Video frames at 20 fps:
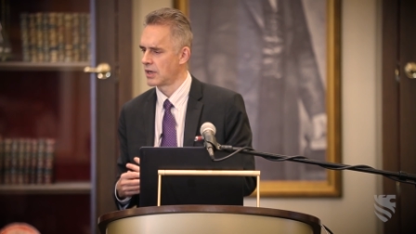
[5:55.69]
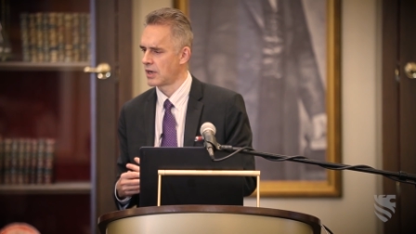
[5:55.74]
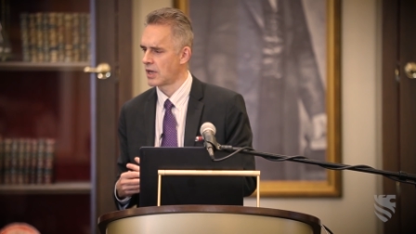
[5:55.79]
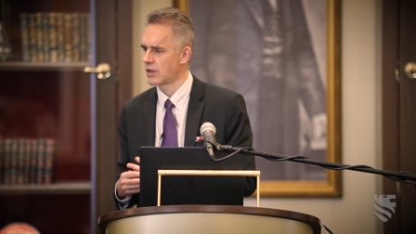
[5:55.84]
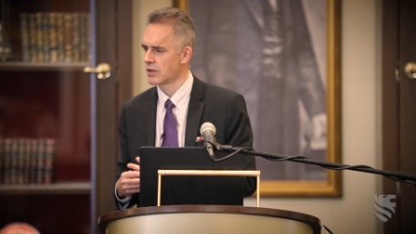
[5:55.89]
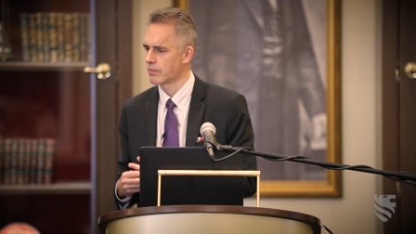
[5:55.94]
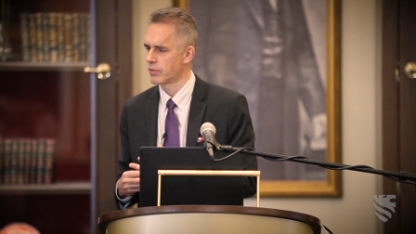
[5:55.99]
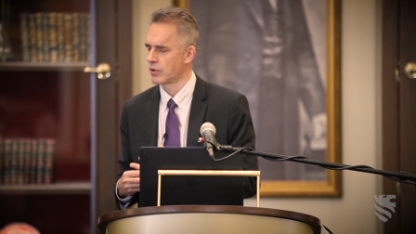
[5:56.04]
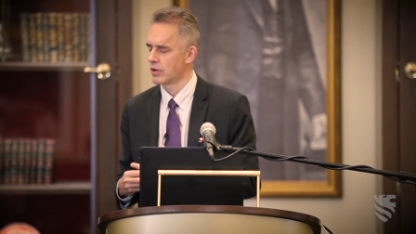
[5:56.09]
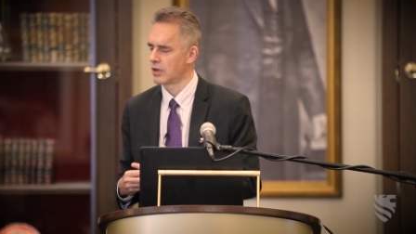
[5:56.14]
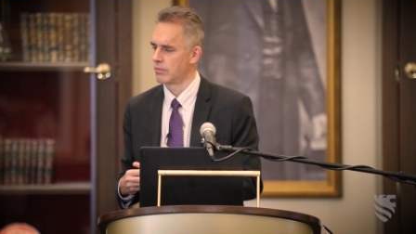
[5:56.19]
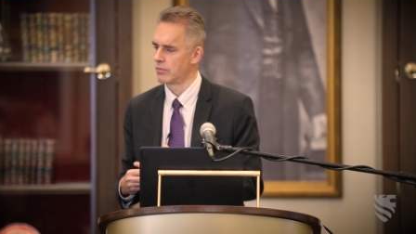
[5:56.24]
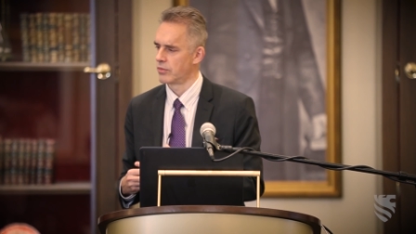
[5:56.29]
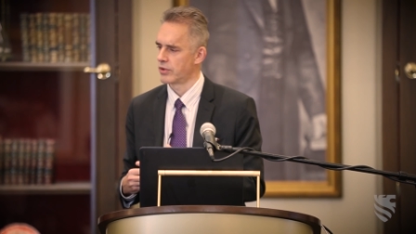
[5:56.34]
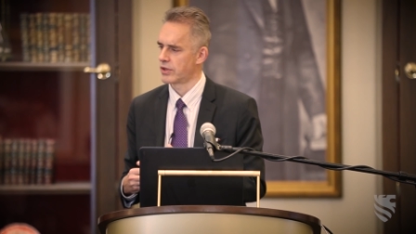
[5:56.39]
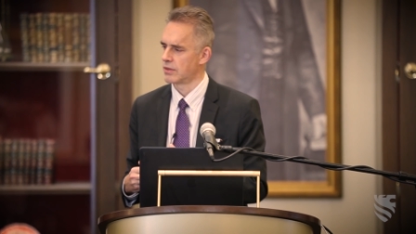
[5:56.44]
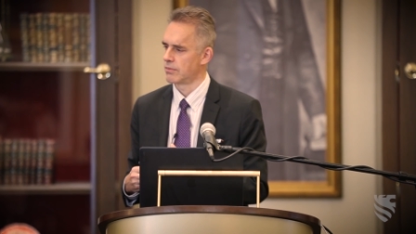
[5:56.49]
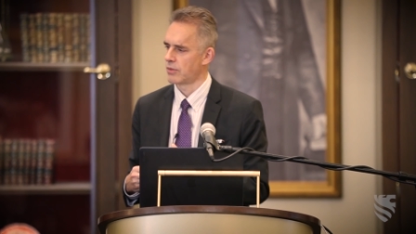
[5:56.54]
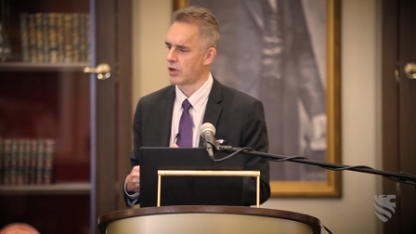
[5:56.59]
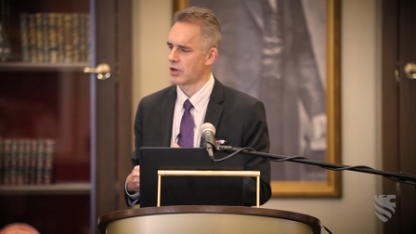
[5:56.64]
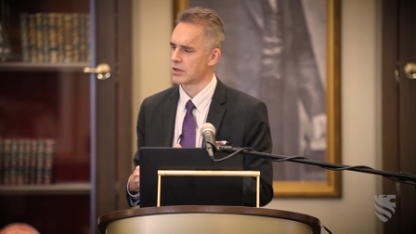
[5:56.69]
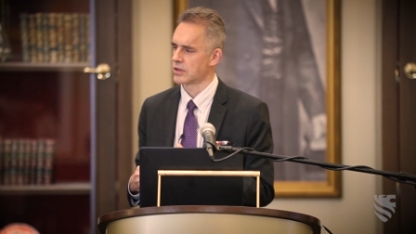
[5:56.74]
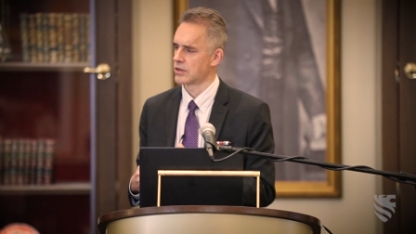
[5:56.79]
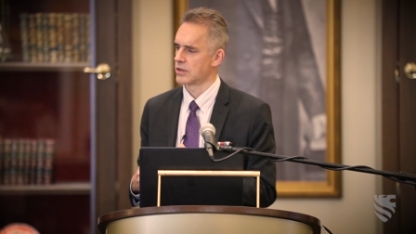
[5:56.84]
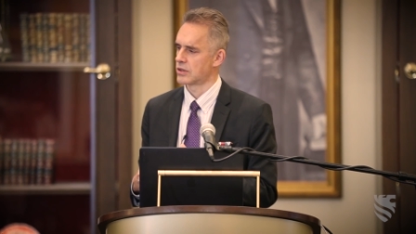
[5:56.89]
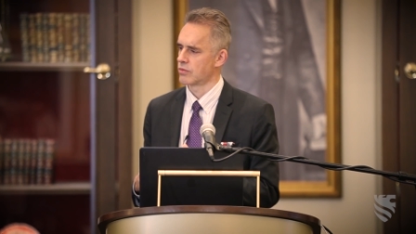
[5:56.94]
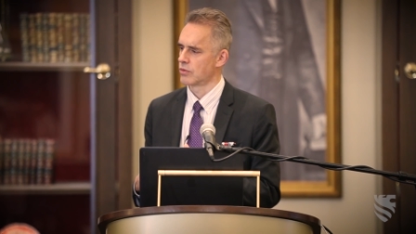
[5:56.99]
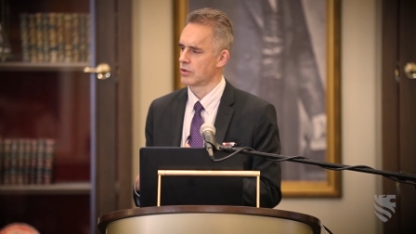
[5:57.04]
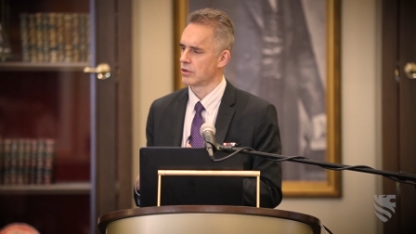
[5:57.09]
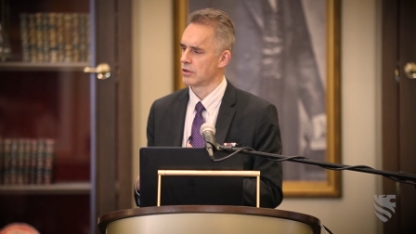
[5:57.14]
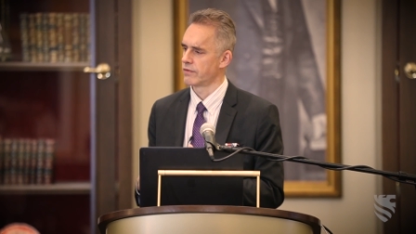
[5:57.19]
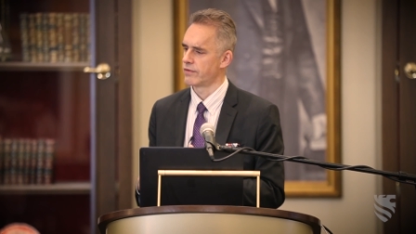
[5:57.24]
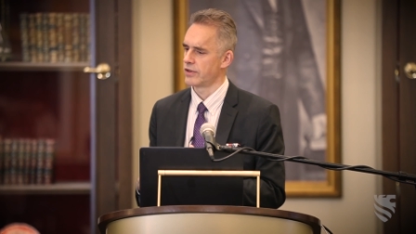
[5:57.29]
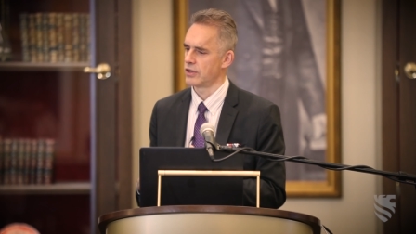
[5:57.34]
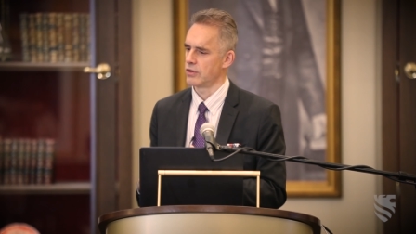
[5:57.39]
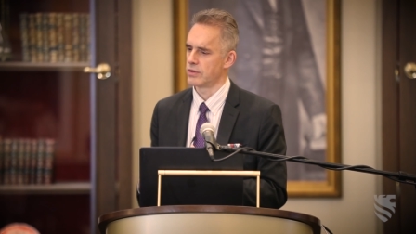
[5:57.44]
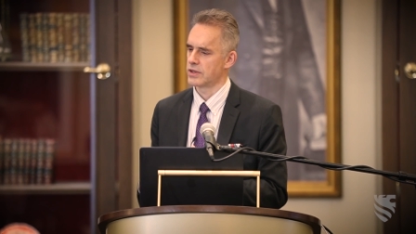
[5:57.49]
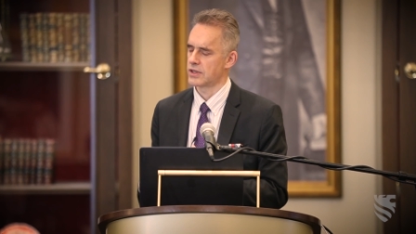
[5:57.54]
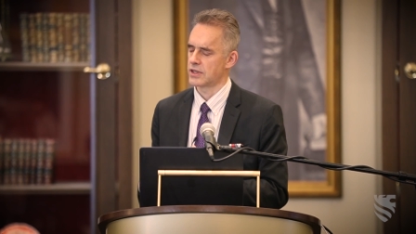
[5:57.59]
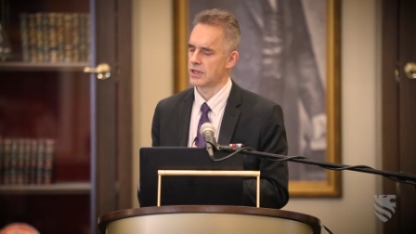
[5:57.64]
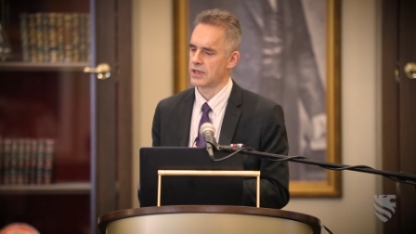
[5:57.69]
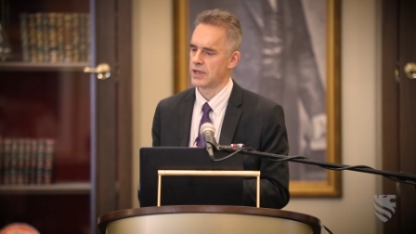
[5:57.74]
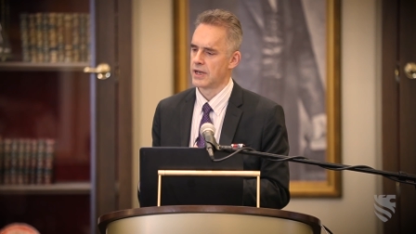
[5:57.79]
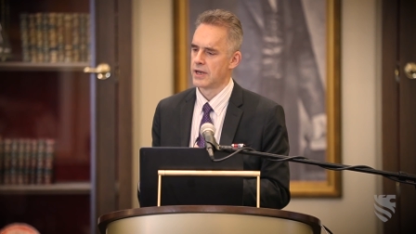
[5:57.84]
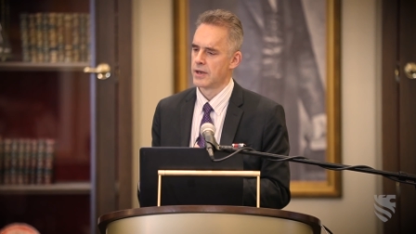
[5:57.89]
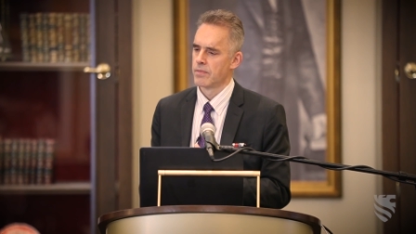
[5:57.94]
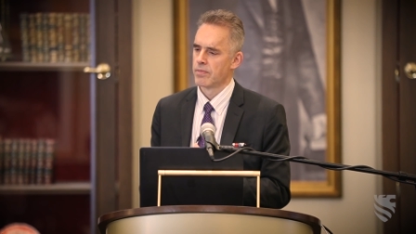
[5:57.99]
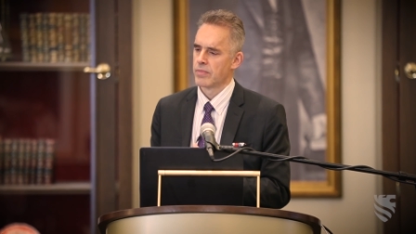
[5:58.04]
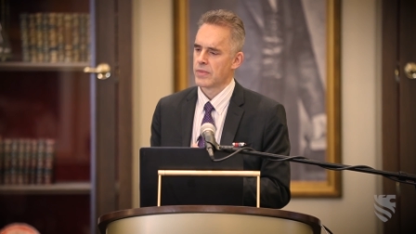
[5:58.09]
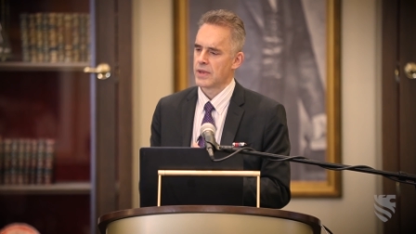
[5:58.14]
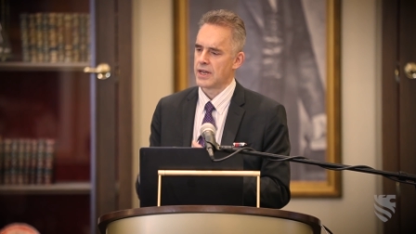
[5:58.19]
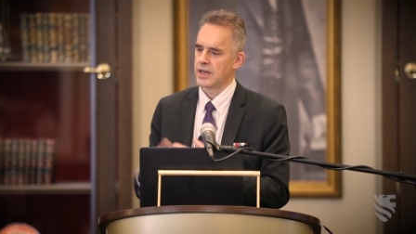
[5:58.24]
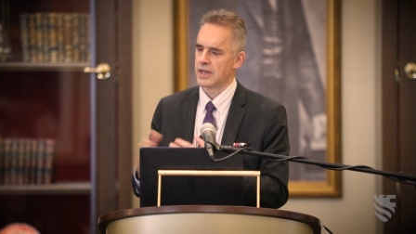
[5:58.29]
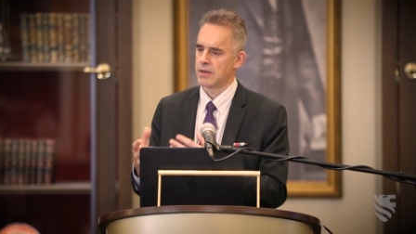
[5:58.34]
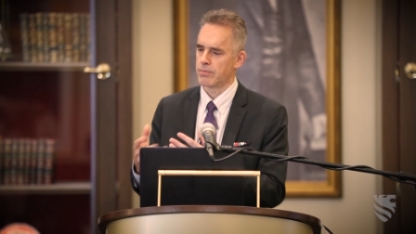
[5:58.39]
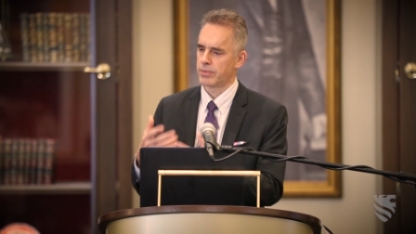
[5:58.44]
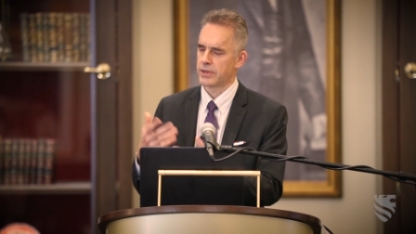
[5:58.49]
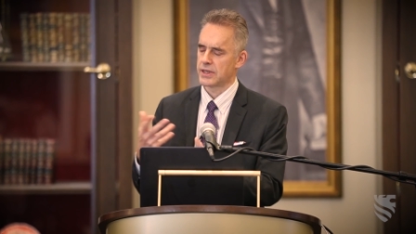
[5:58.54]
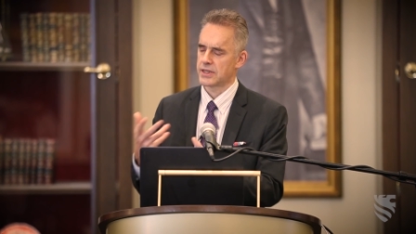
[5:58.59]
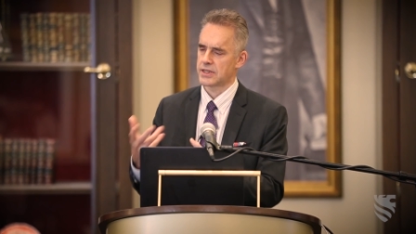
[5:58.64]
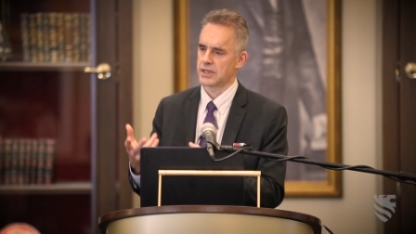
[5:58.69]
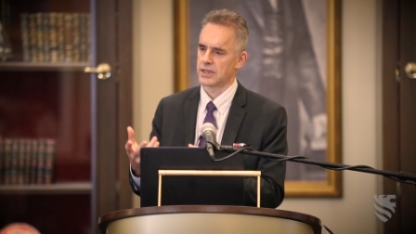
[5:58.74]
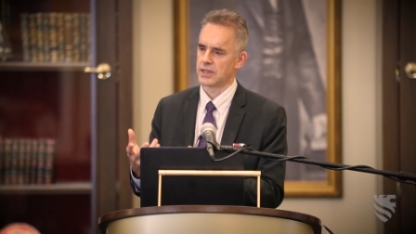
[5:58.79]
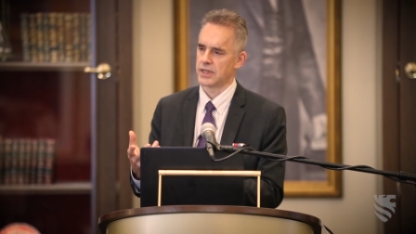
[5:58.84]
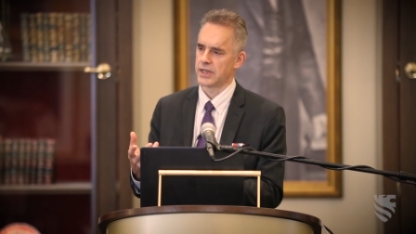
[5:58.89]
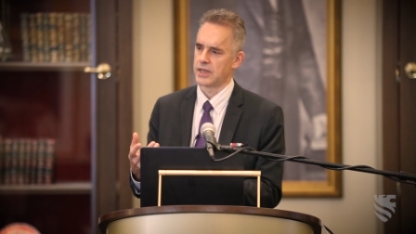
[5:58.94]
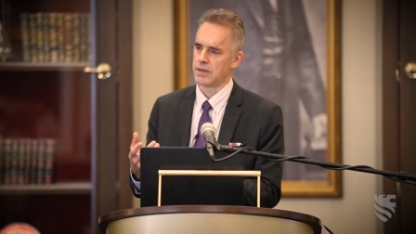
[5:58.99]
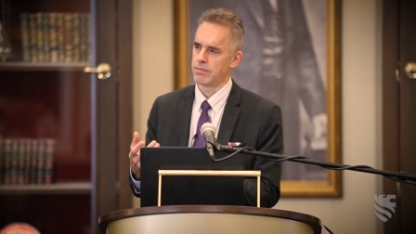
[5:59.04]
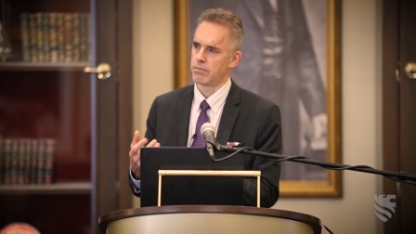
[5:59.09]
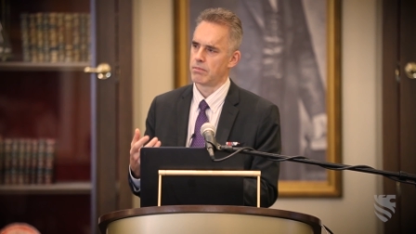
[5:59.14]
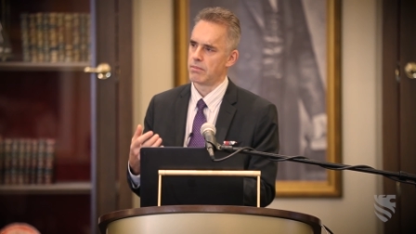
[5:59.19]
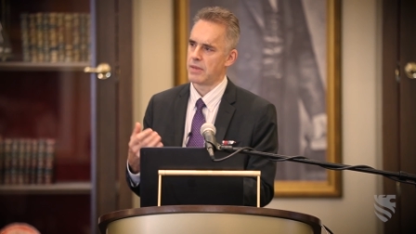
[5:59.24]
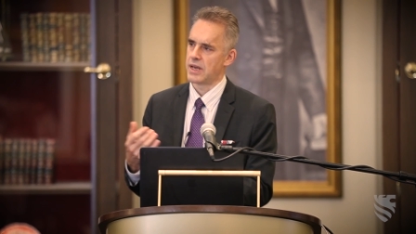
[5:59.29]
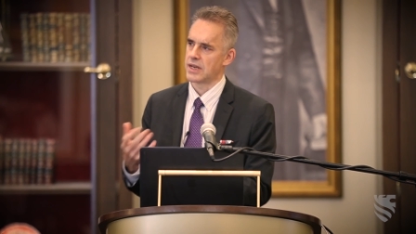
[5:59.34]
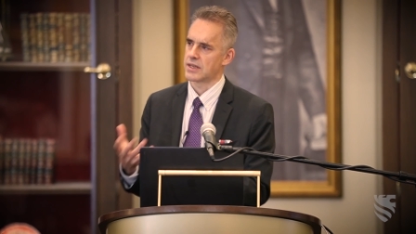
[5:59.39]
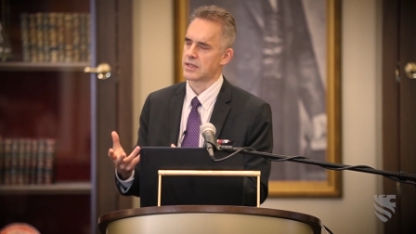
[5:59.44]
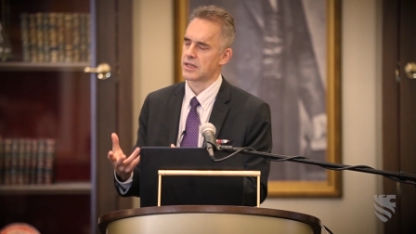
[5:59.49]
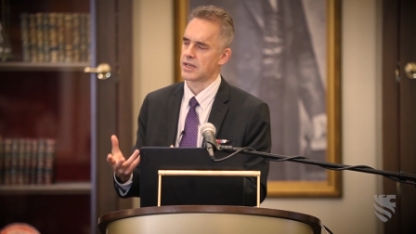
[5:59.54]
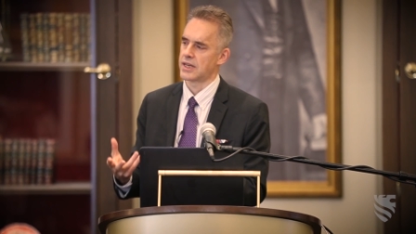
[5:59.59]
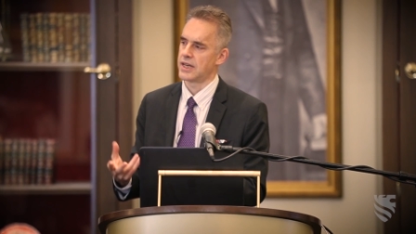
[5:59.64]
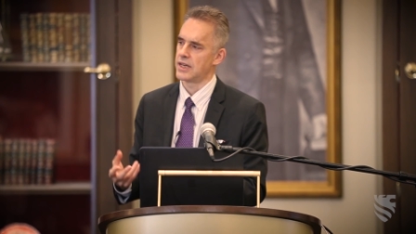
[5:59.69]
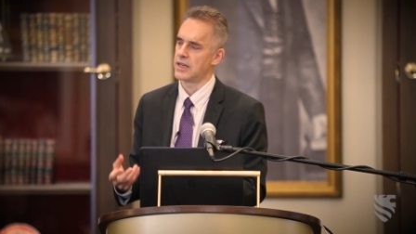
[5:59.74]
another problem with the Marxist worldview, is that it implicitly makes the